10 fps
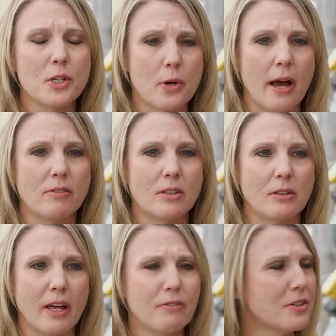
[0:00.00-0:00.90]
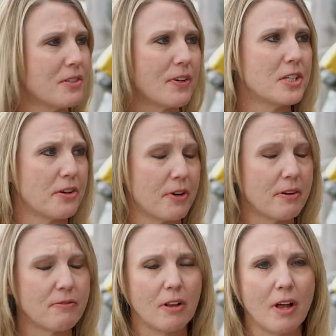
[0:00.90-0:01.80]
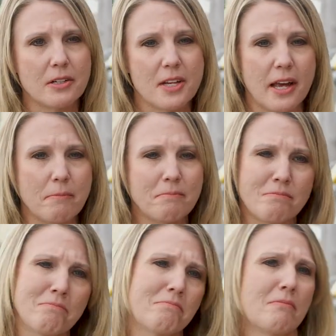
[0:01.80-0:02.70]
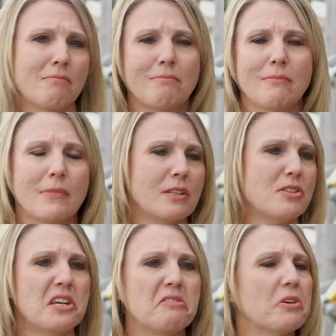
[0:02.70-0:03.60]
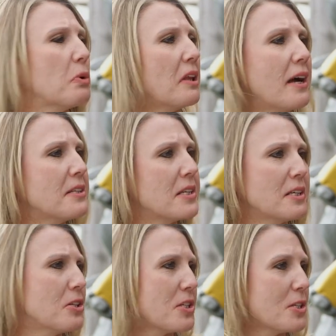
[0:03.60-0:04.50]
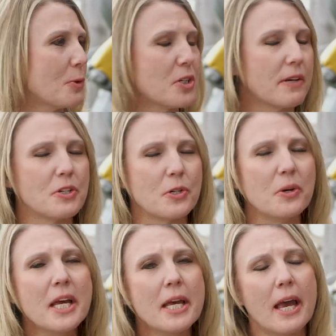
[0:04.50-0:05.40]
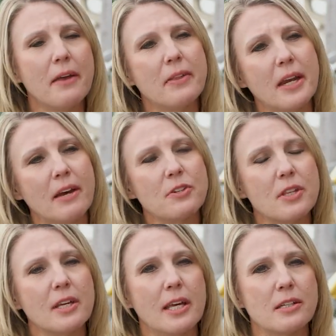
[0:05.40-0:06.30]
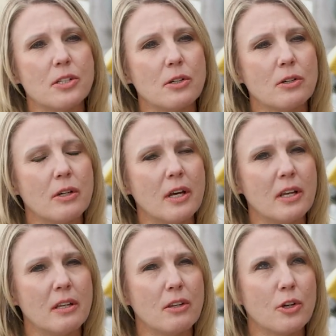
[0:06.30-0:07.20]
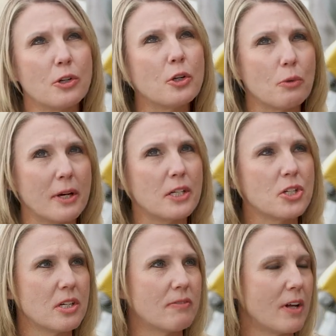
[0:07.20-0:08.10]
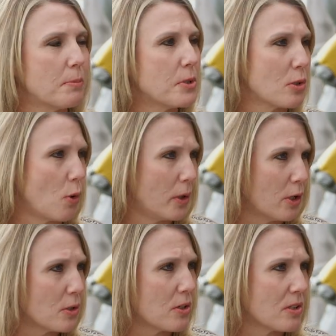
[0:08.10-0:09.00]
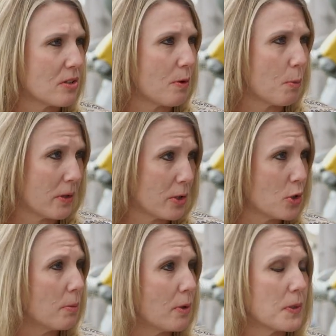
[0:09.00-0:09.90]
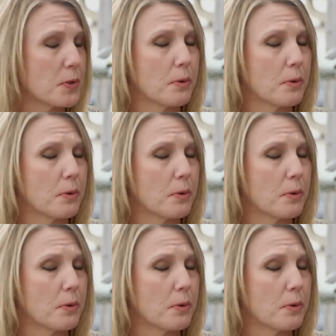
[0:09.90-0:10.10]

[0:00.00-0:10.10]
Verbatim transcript: traveled. Life was very different for a long time didn't even realize it. You just yeah. do what you have to do. And then after the cancer in third grade, she developed scoliosis from where the tumor was